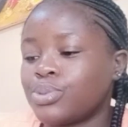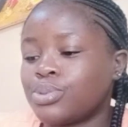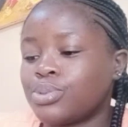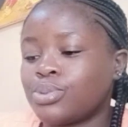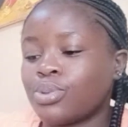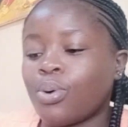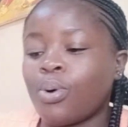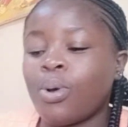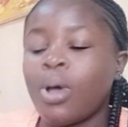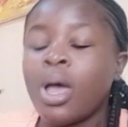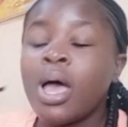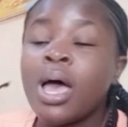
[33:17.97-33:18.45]

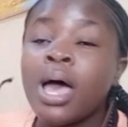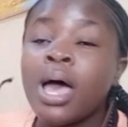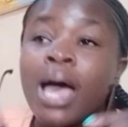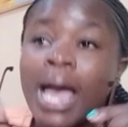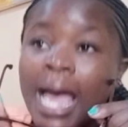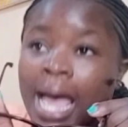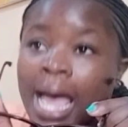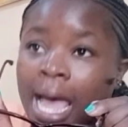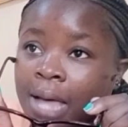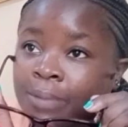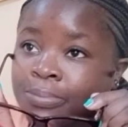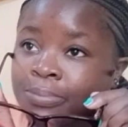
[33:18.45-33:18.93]
So
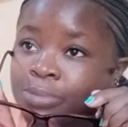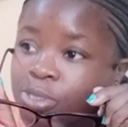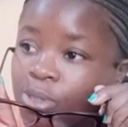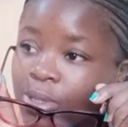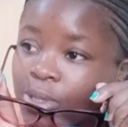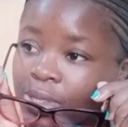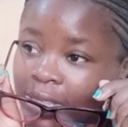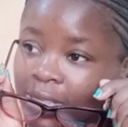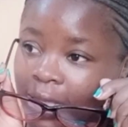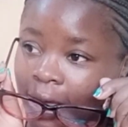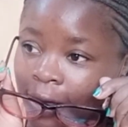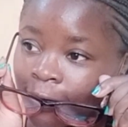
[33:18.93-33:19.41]
I'm
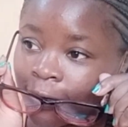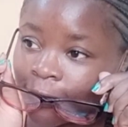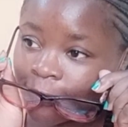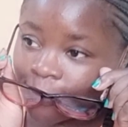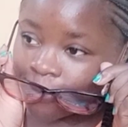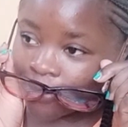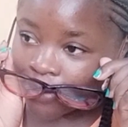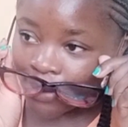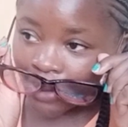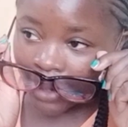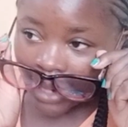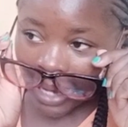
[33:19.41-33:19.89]
so
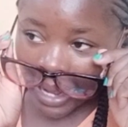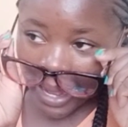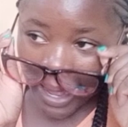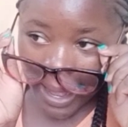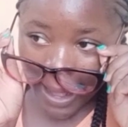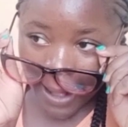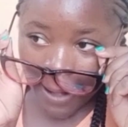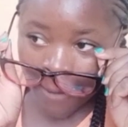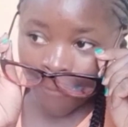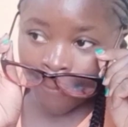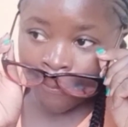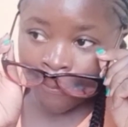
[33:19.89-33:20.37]
thankful.
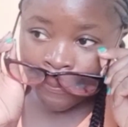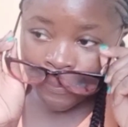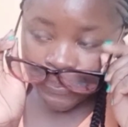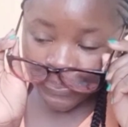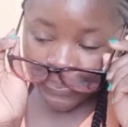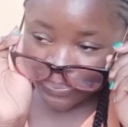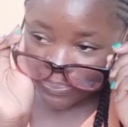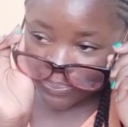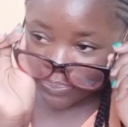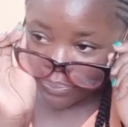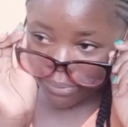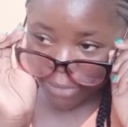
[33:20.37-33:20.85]

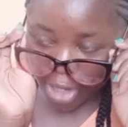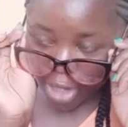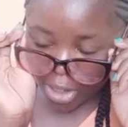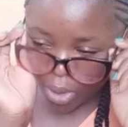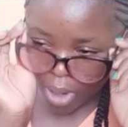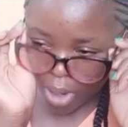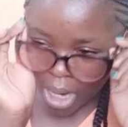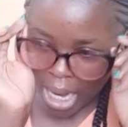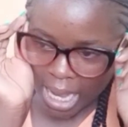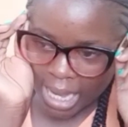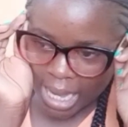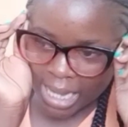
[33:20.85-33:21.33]

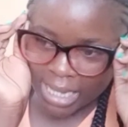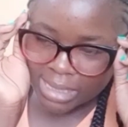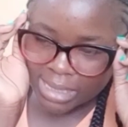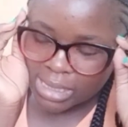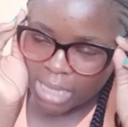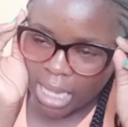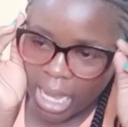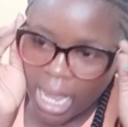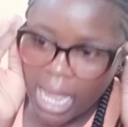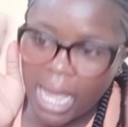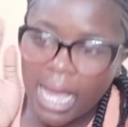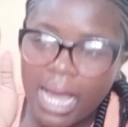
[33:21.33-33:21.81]
You guys,
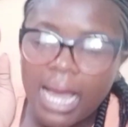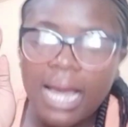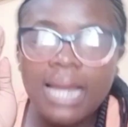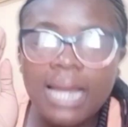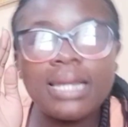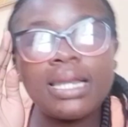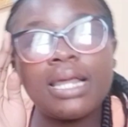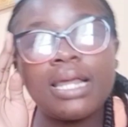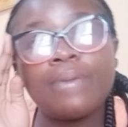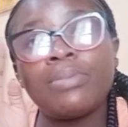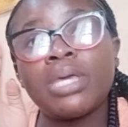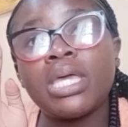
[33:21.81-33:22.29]

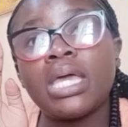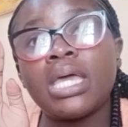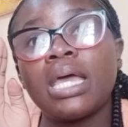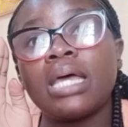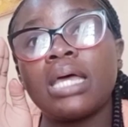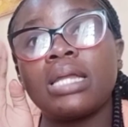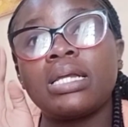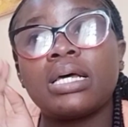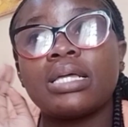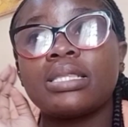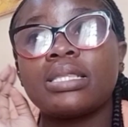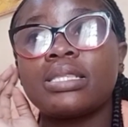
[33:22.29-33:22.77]
let me
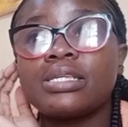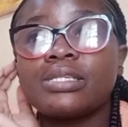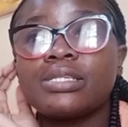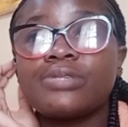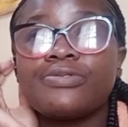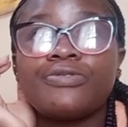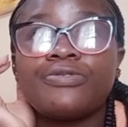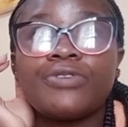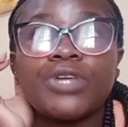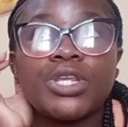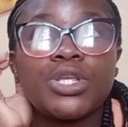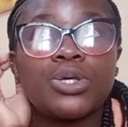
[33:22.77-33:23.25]
end this
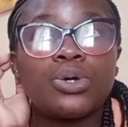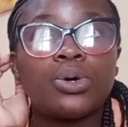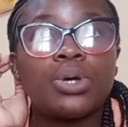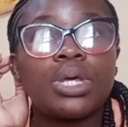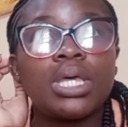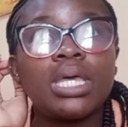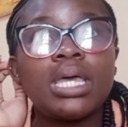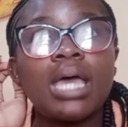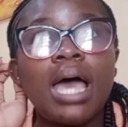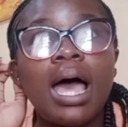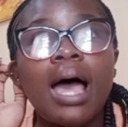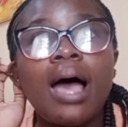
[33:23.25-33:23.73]
video
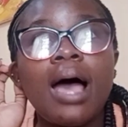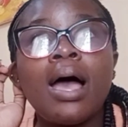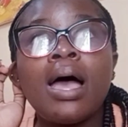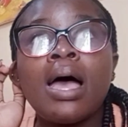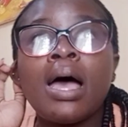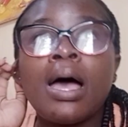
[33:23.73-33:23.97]
here.